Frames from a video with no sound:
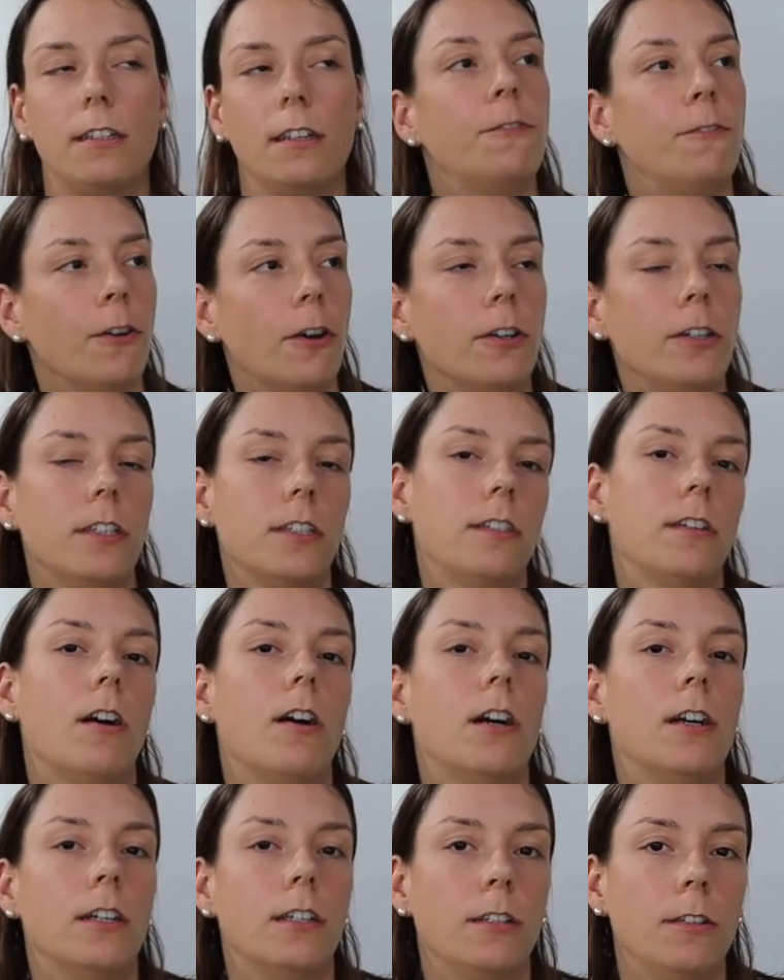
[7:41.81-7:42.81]
Focus
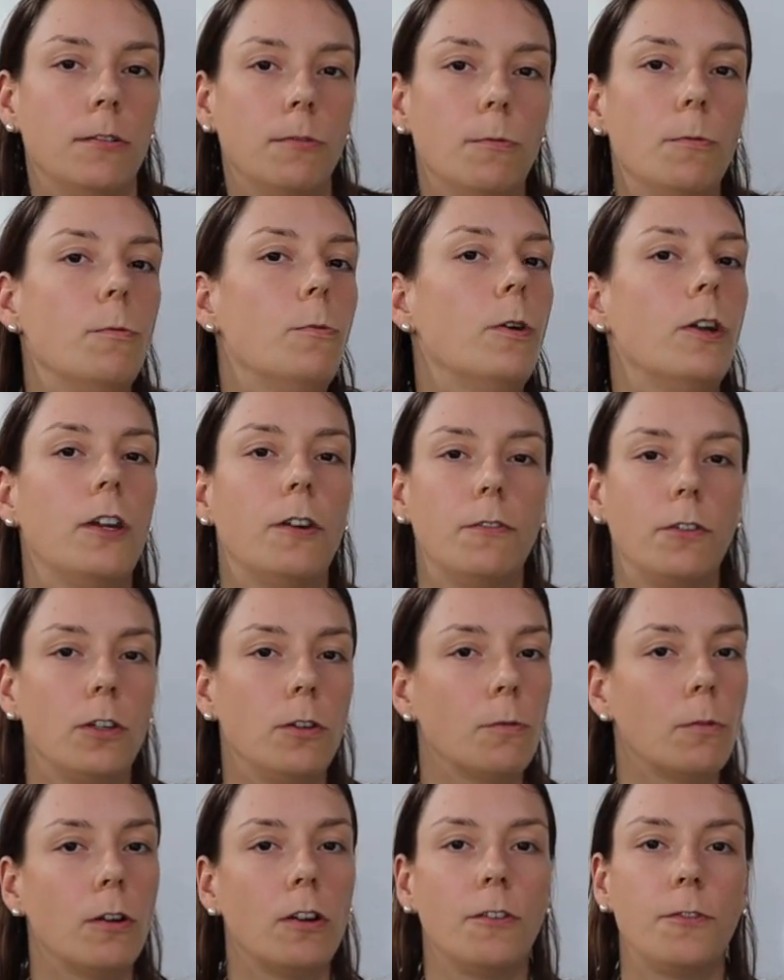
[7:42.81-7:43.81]
on whatever
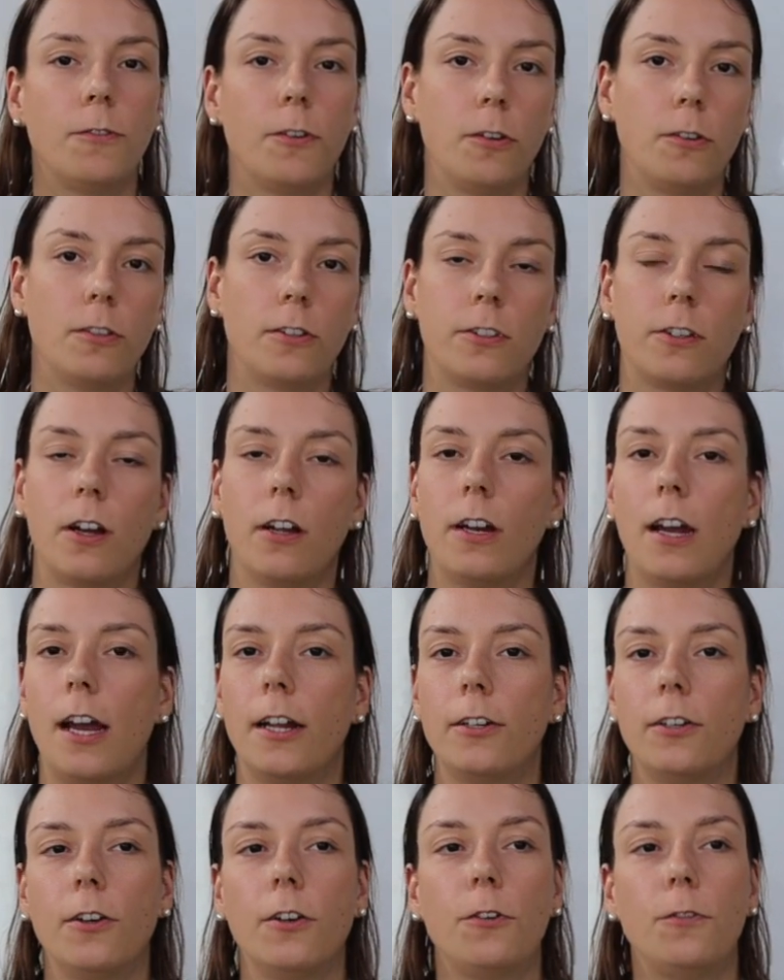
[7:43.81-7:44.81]
you want to focus on. I
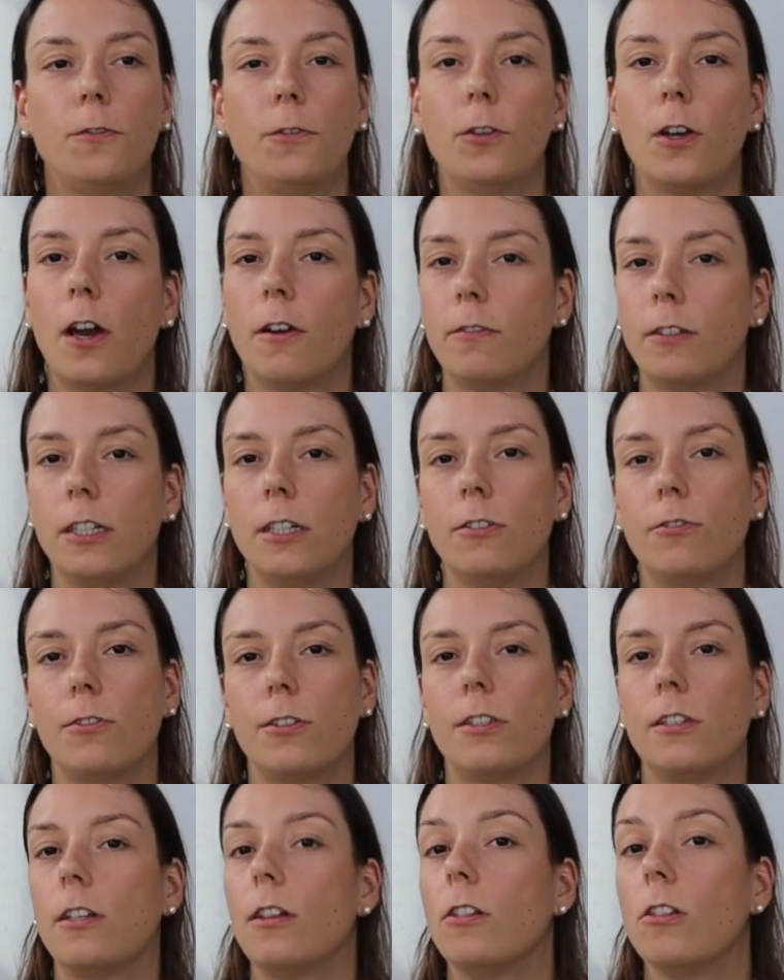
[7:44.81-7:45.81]
don't know if you have an
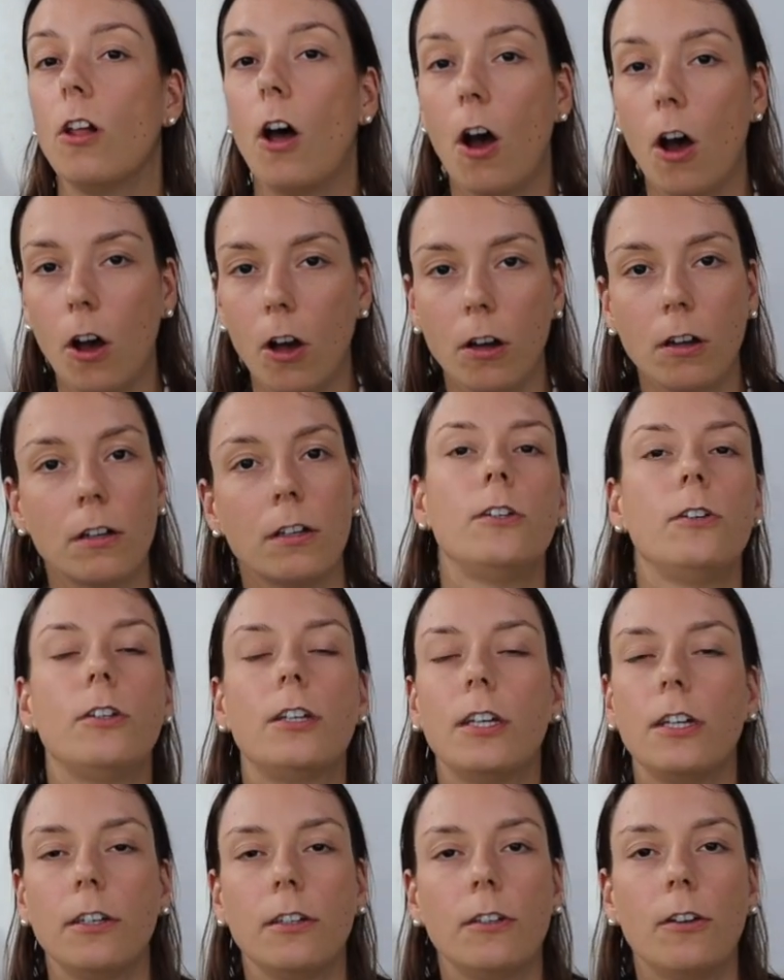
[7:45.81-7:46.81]
interest in law, you
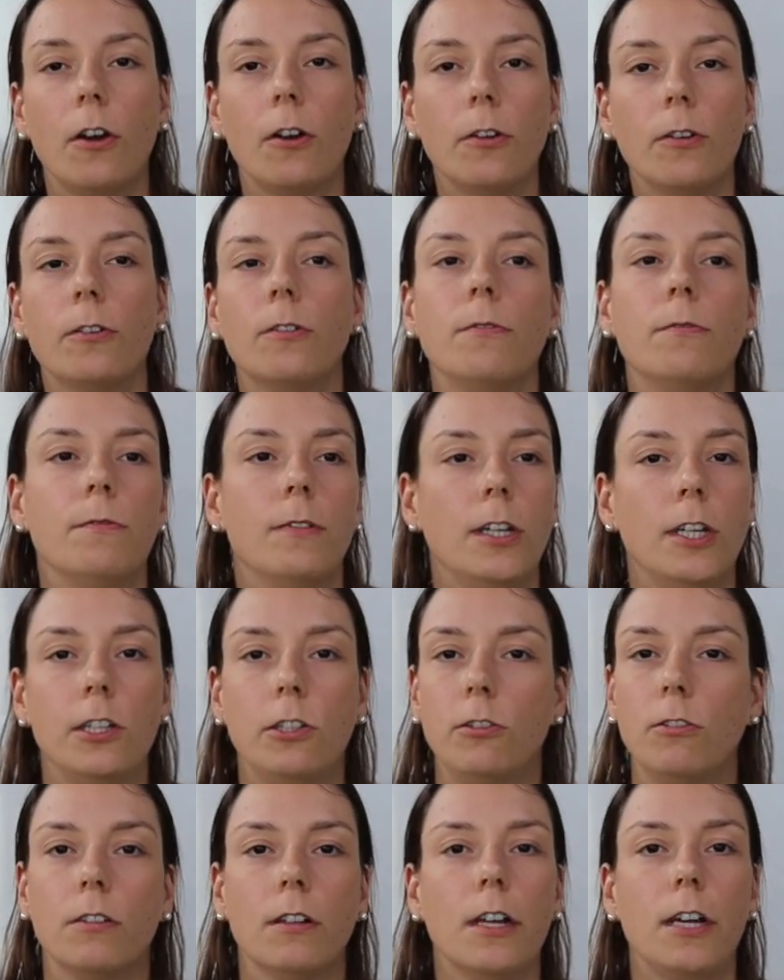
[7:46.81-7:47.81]
can go
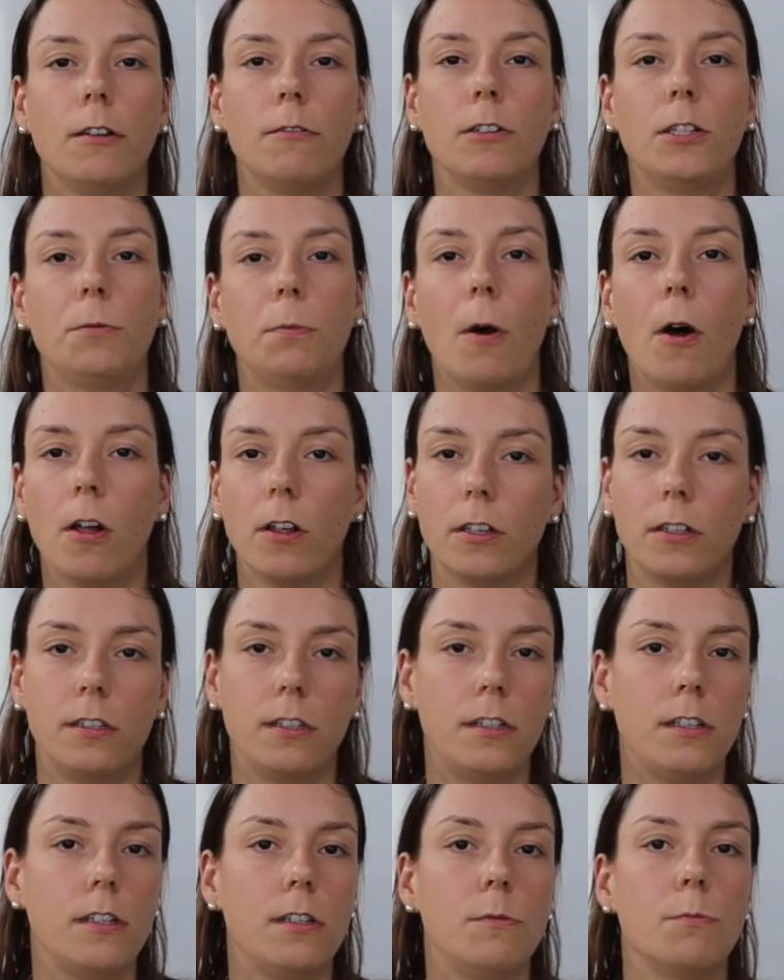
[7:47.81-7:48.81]
into language
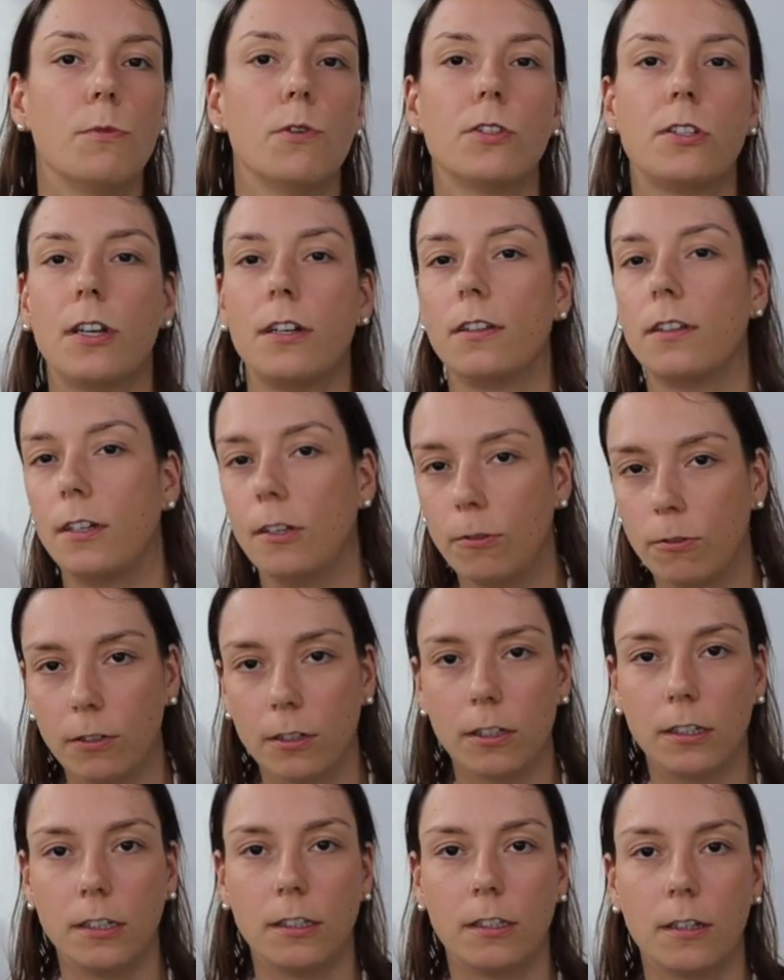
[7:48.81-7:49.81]
policies,
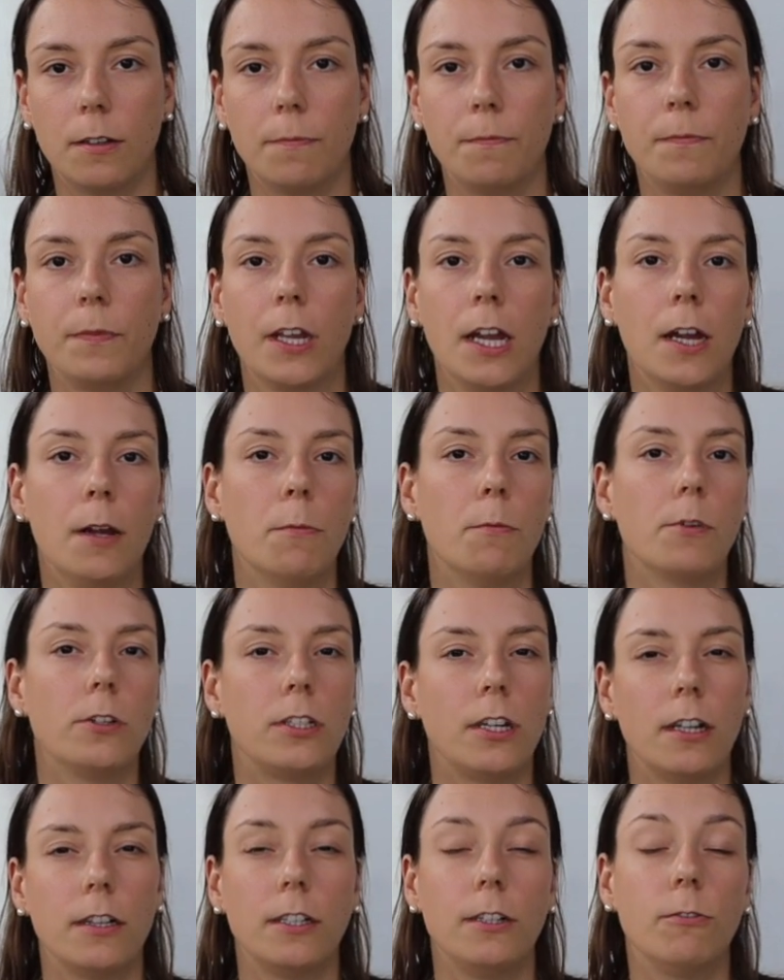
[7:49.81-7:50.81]
multilingualism,
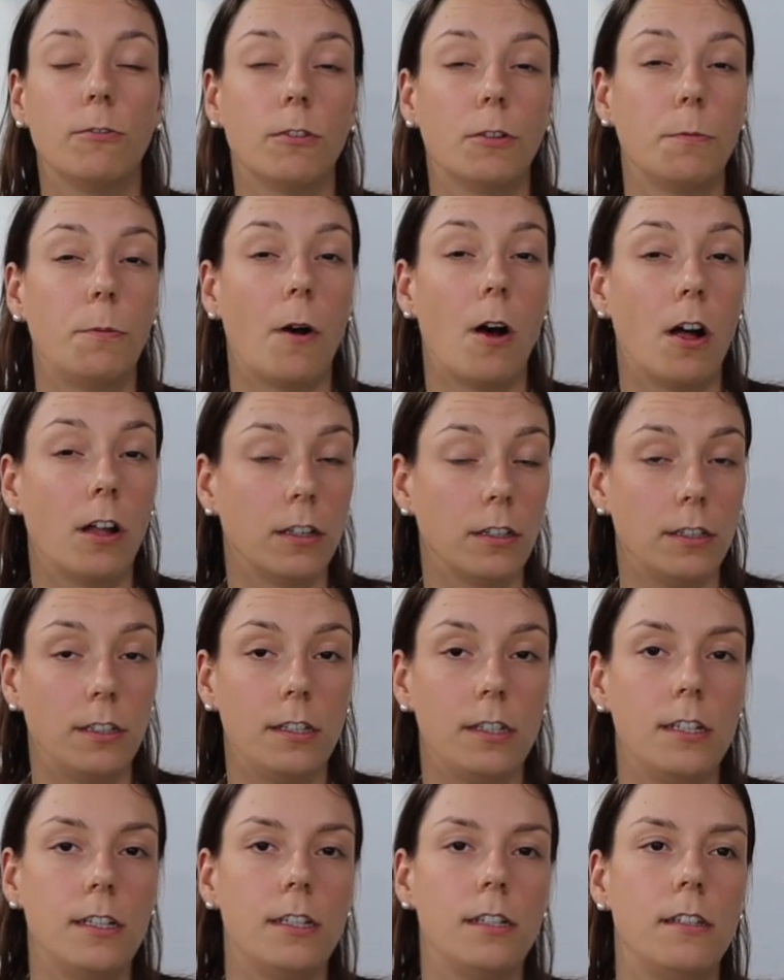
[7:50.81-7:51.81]
multilingual
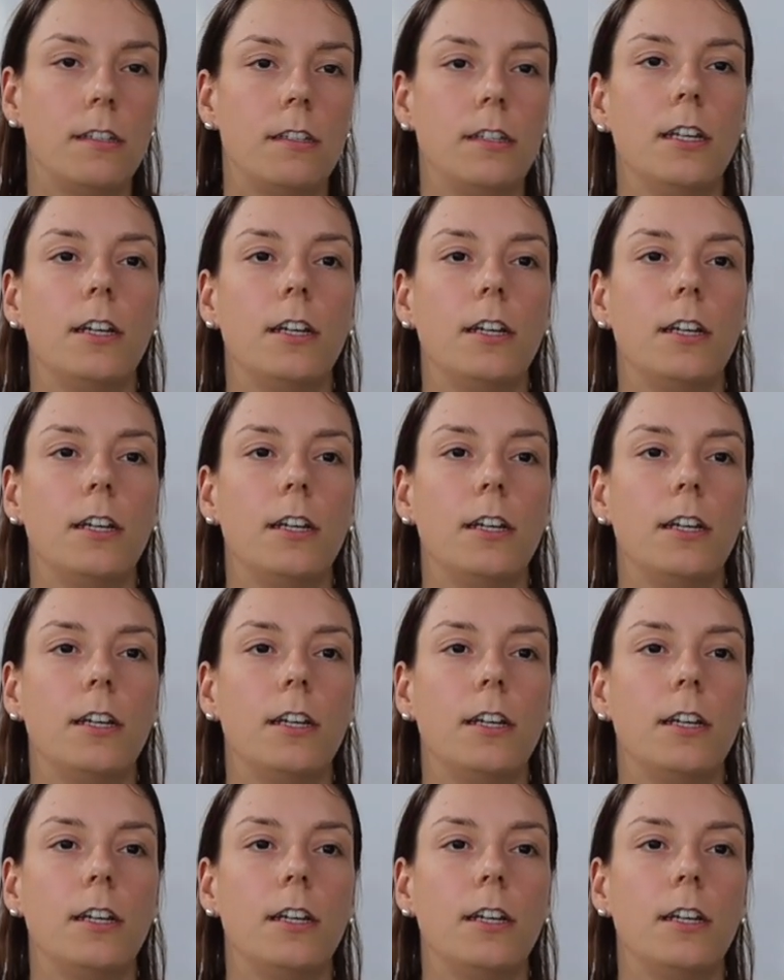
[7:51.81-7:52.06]
policies.